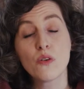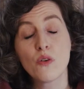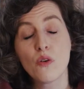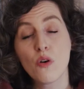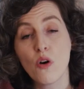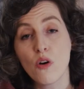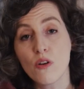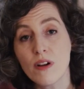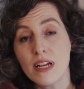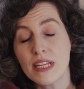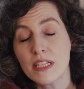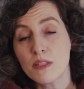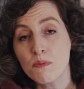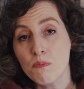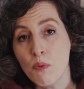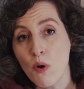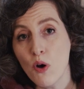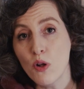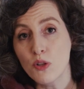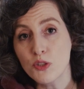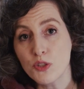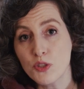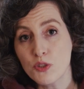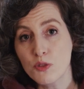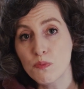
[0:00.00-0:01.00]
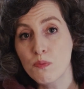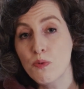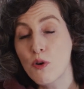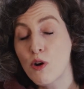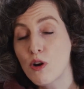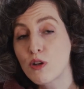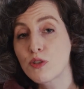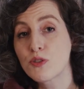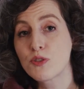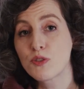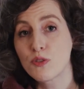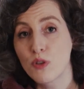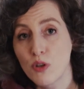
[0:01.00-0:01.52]
corresponds to
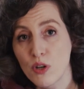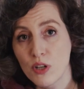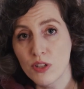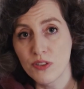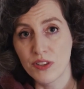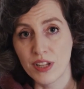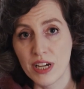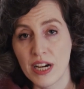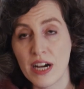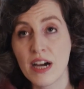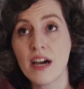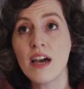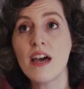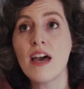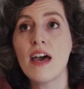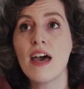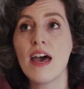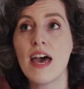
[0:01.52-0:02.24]
persona,